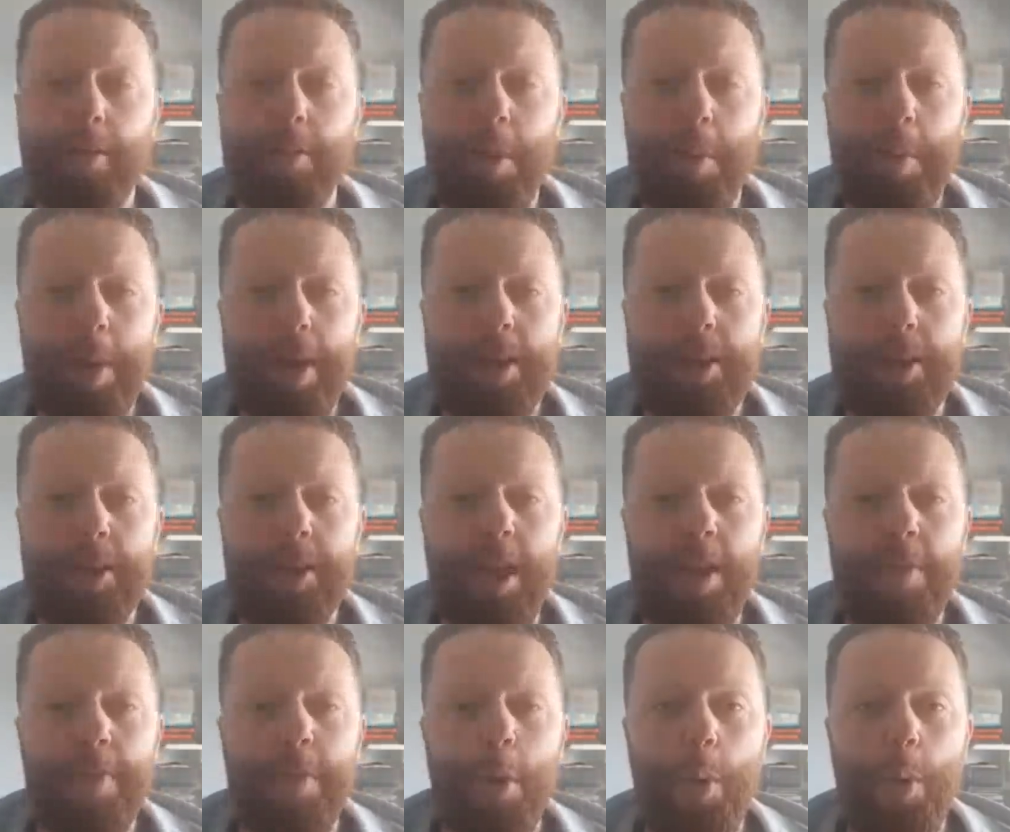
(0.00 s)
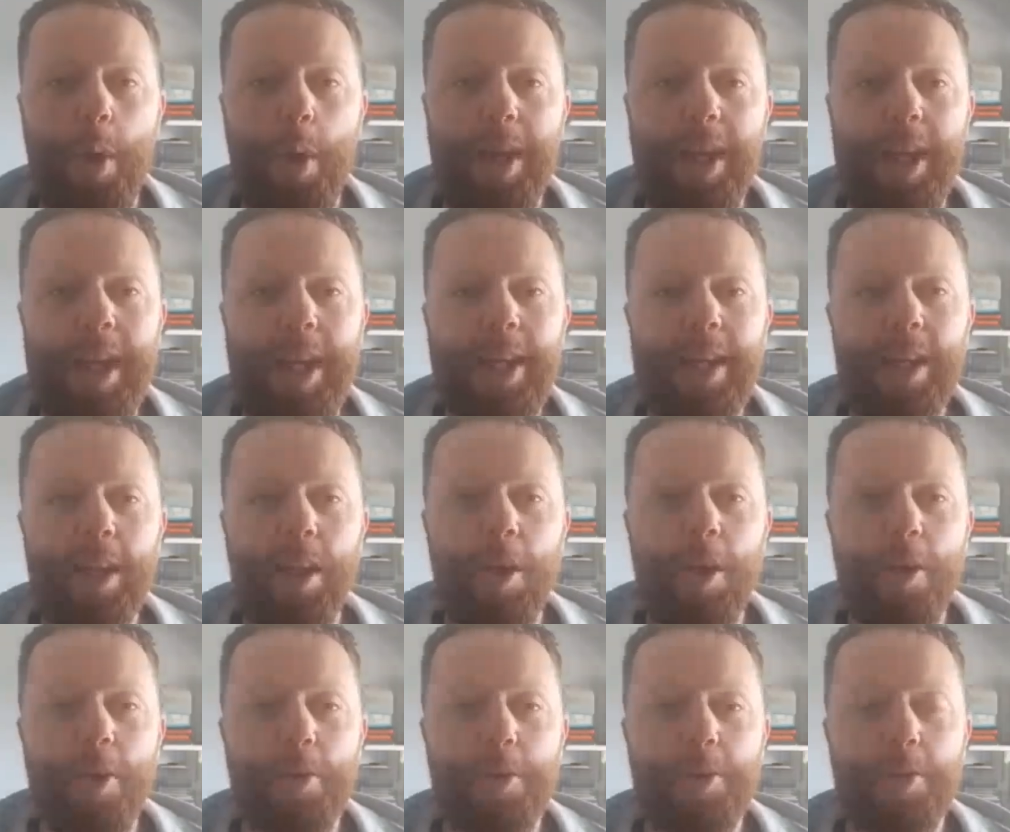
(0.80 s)
My mate Steve-O had
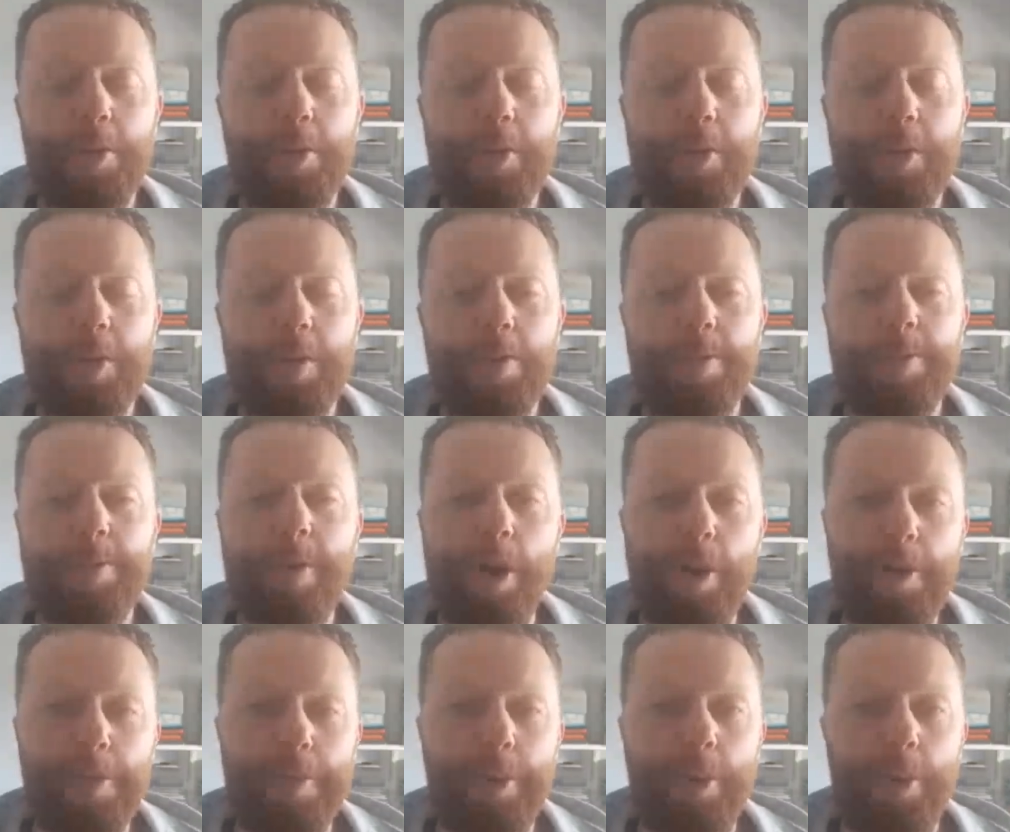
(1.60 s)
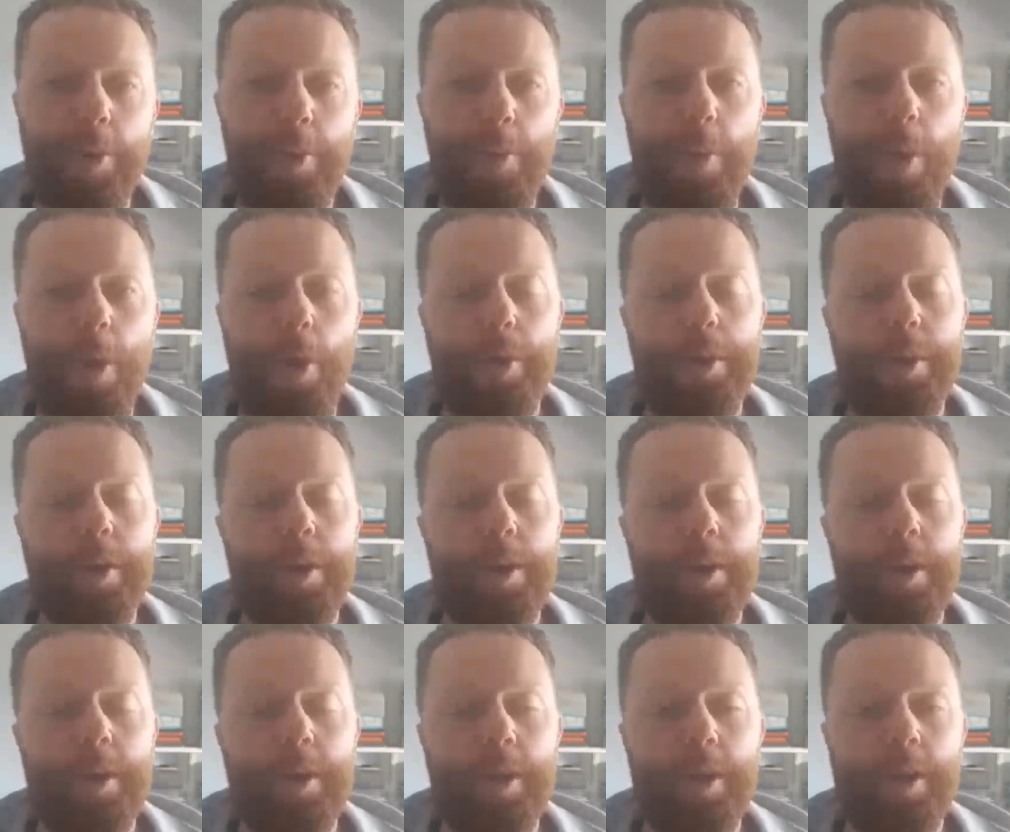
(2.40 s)
Lindelöf, 5.1.
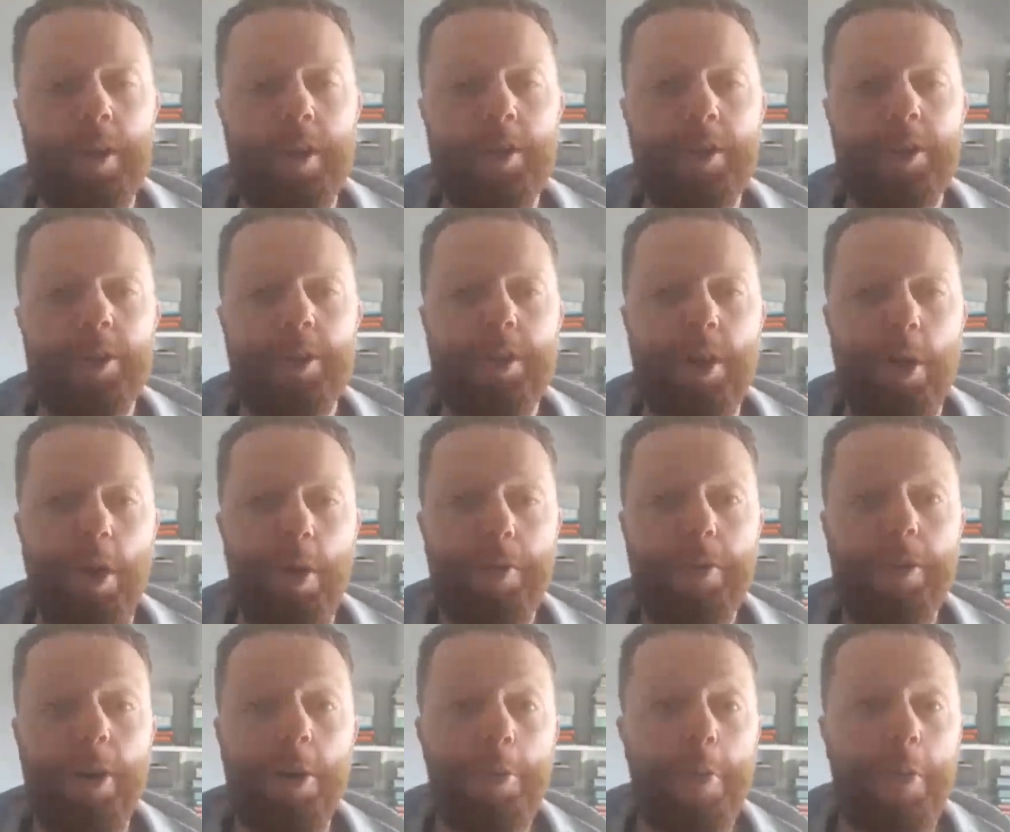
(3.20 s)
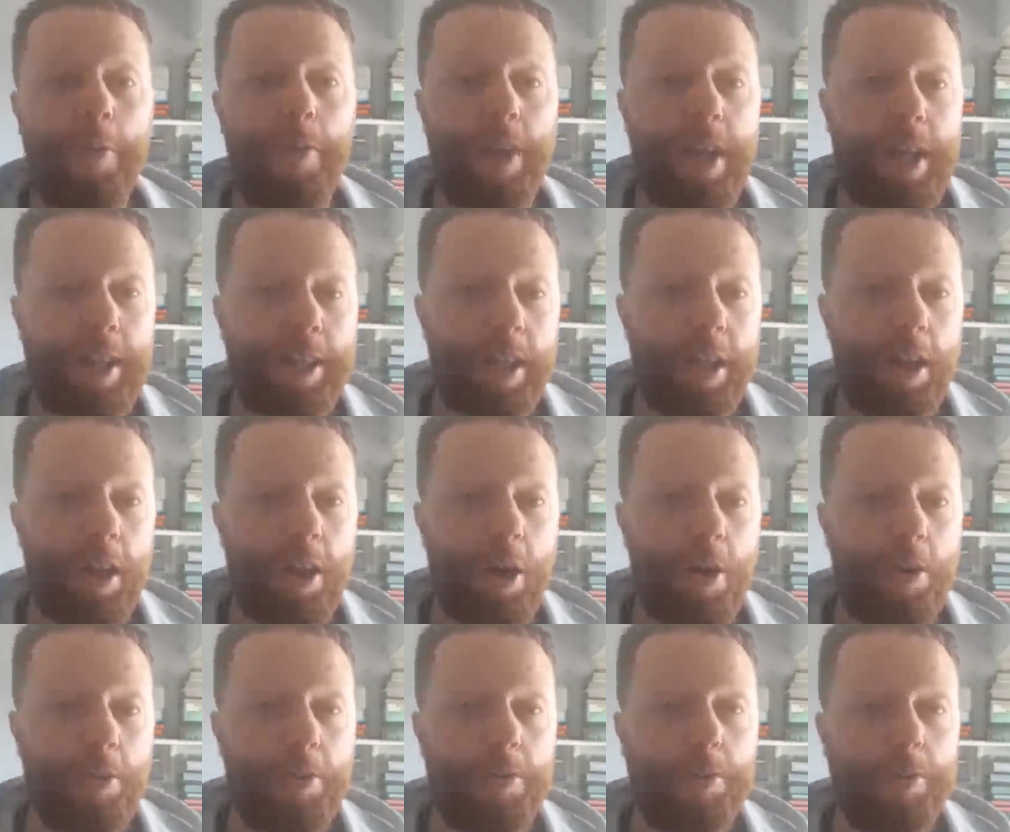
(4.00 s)
So I've gone with
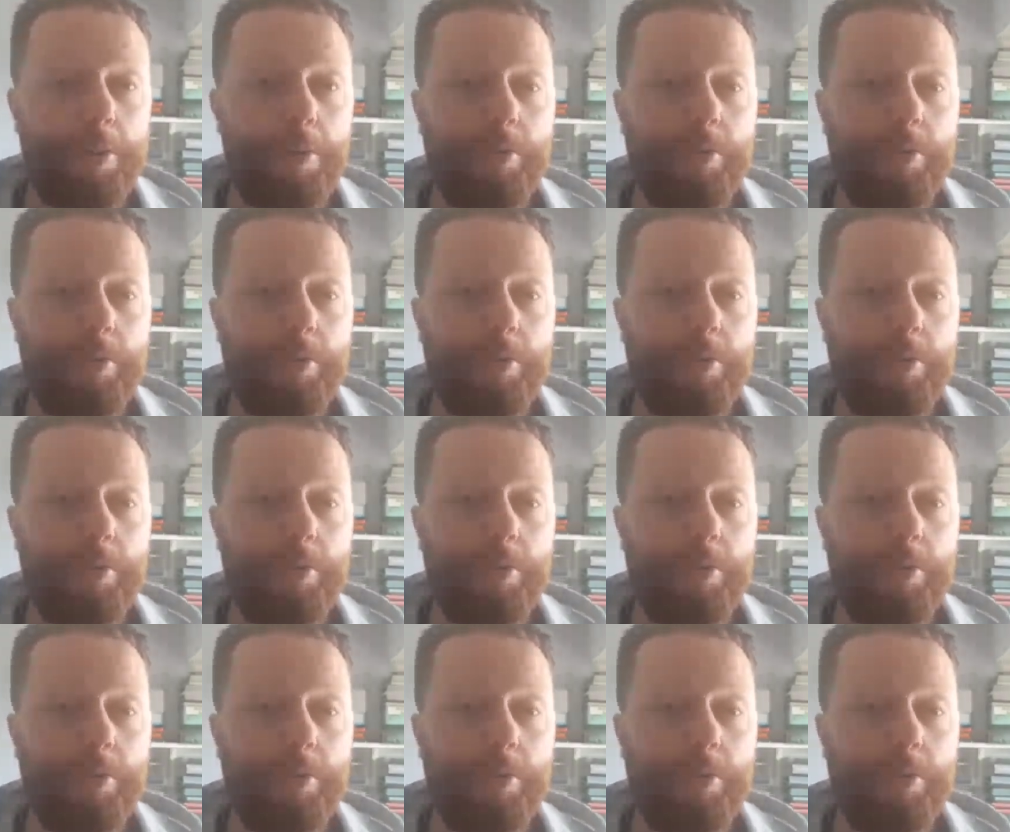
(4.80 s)
Lindelöf.